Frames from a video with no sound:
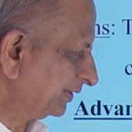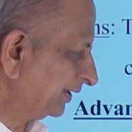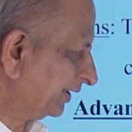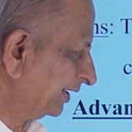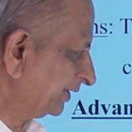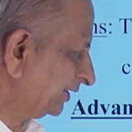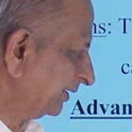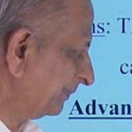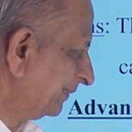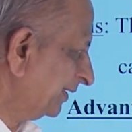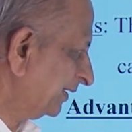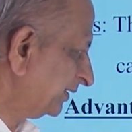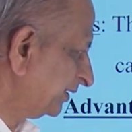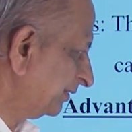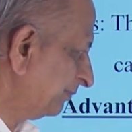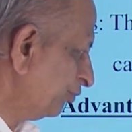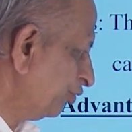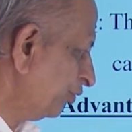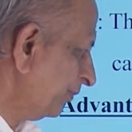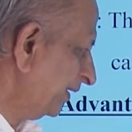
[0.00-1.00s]
nothing but
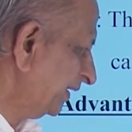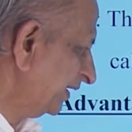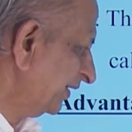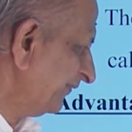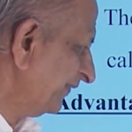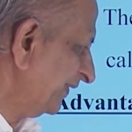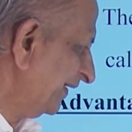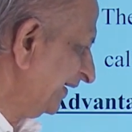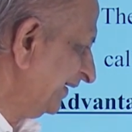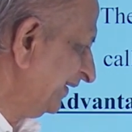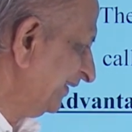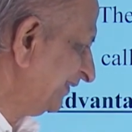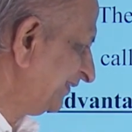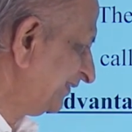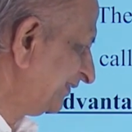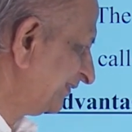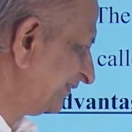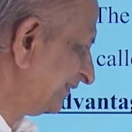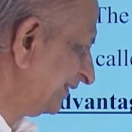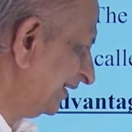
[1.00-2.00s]
the movement of
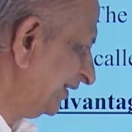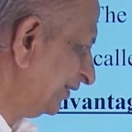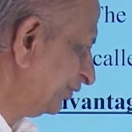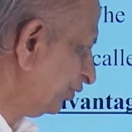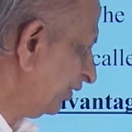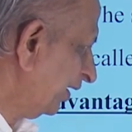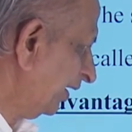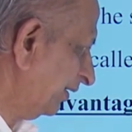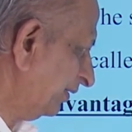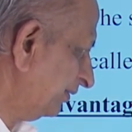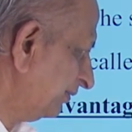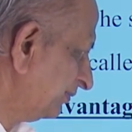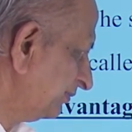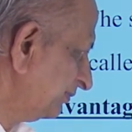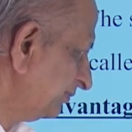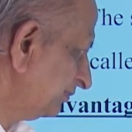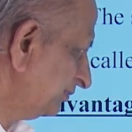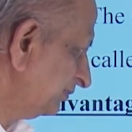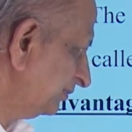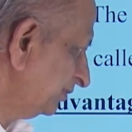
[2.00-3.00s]
ice and so on.
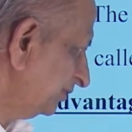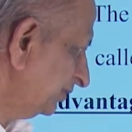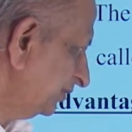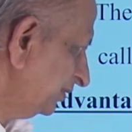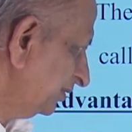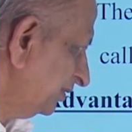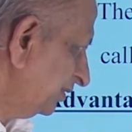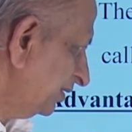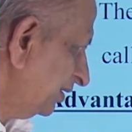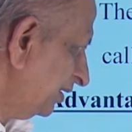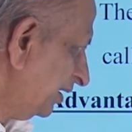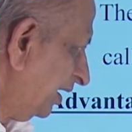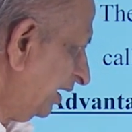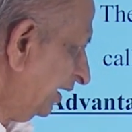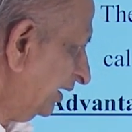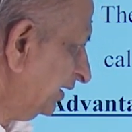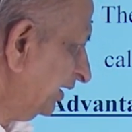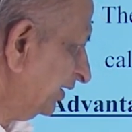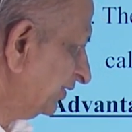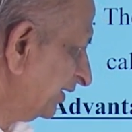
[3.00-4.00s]

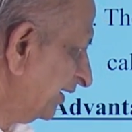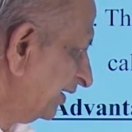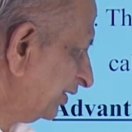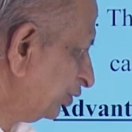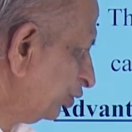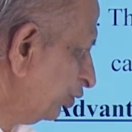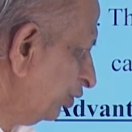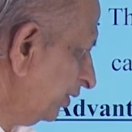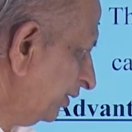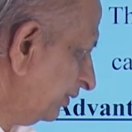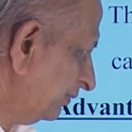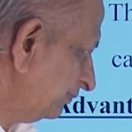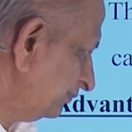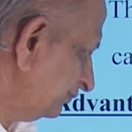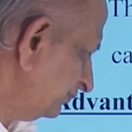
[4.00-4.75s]
All these are told,